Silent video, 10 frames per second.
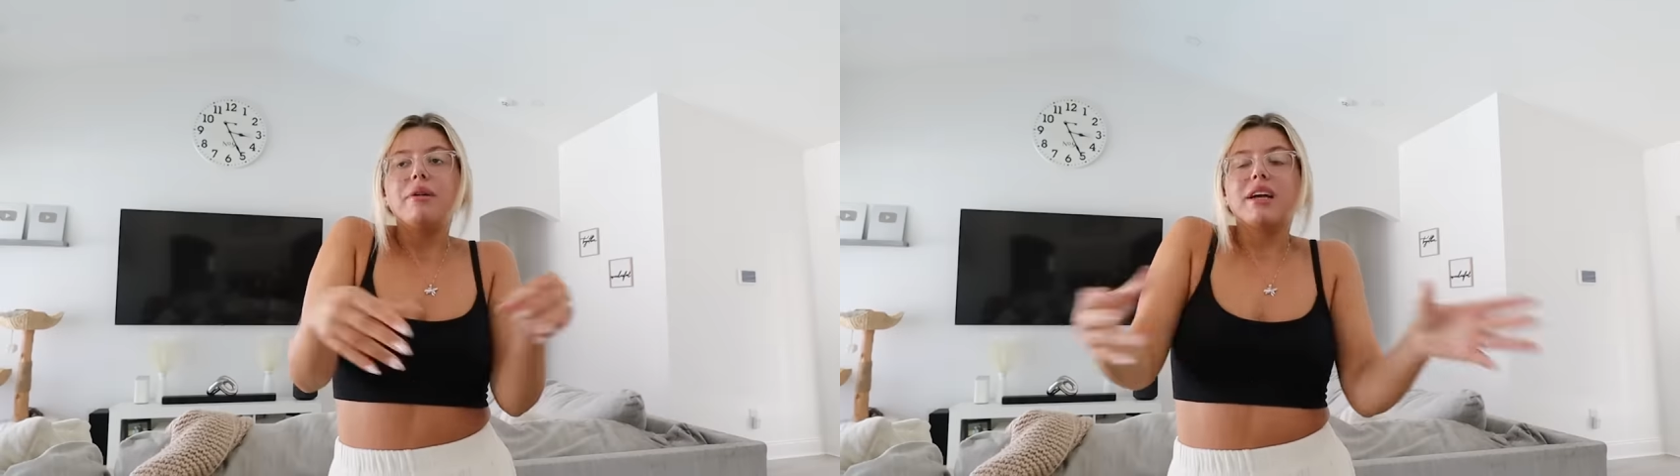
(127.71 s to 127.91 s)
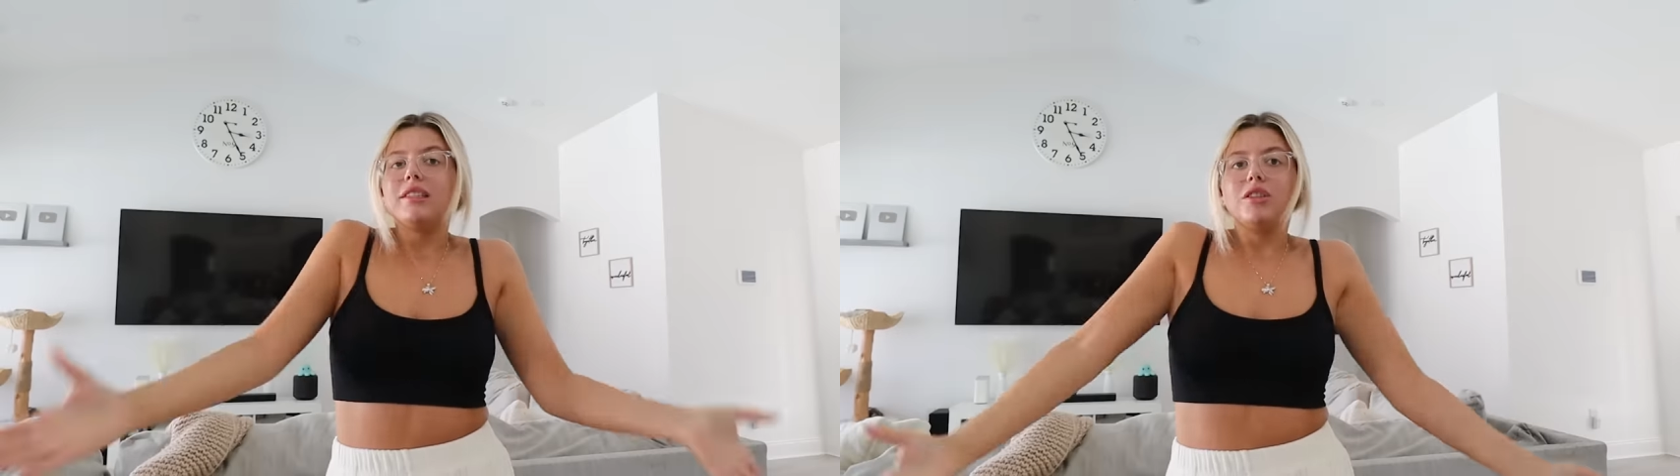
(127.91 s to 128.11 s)

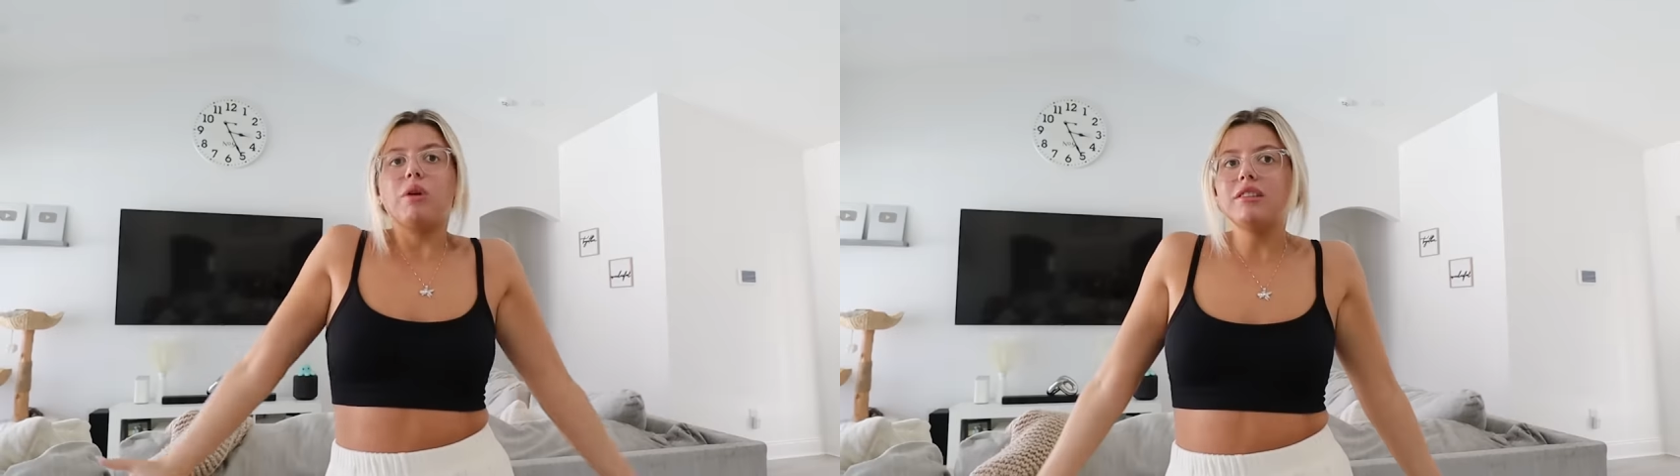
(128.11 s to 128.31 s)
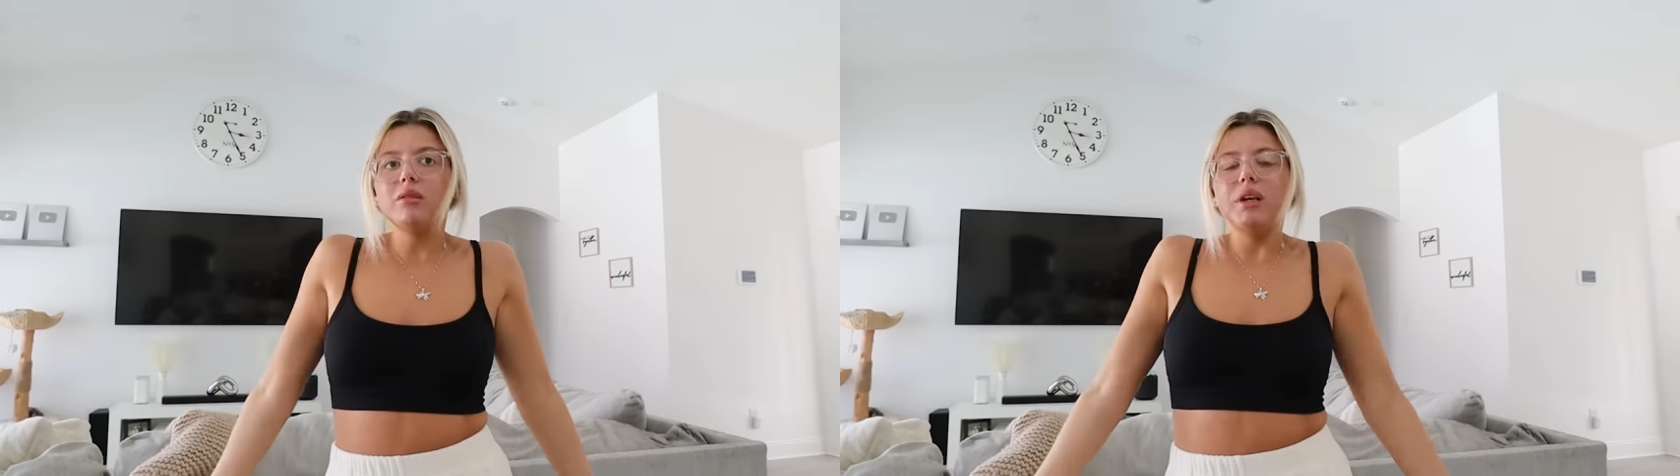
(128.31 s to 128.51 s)
because this
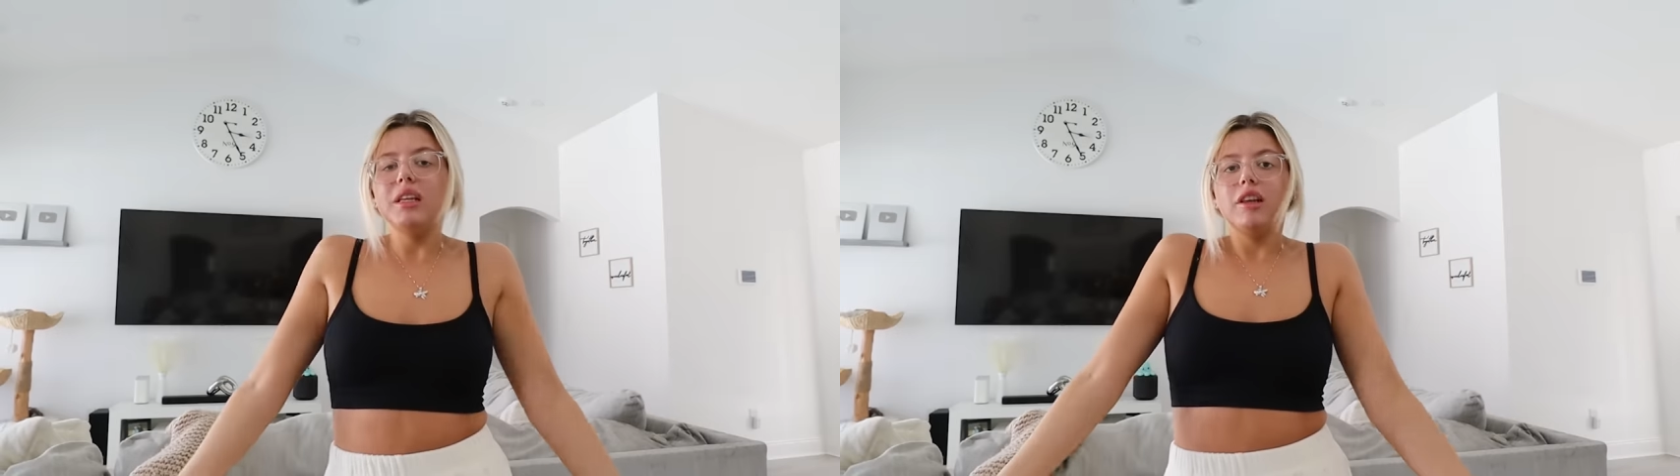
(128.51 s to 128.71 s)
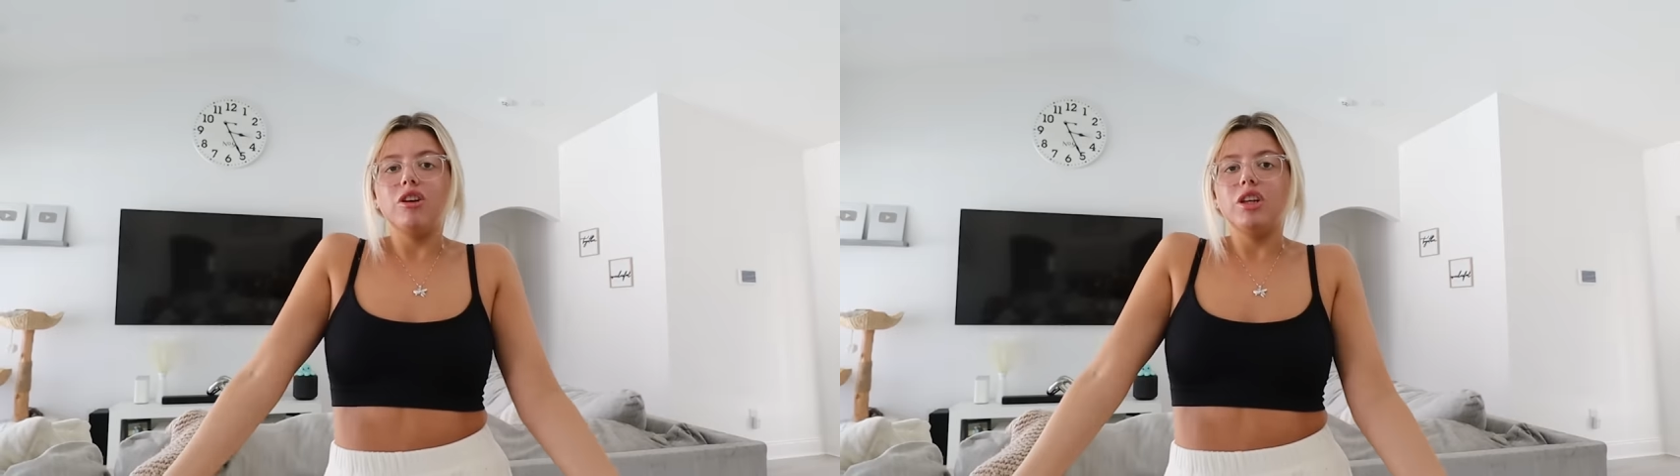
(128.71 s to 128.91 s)
recipe
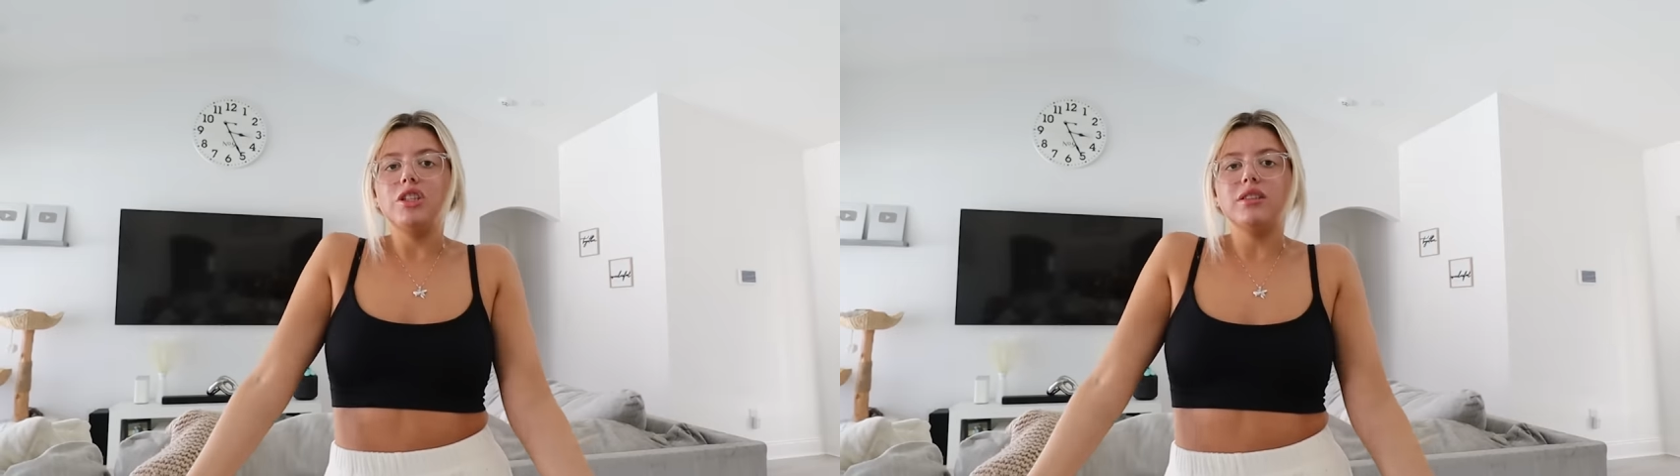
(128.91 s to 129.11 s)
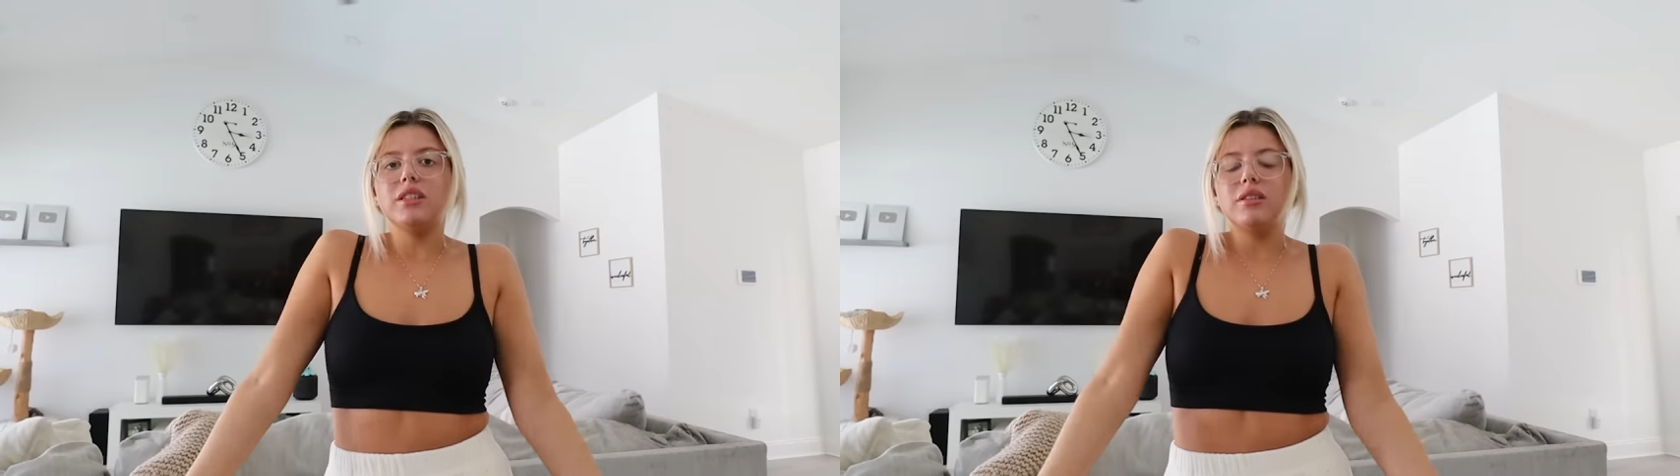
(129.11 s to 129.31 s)
literally just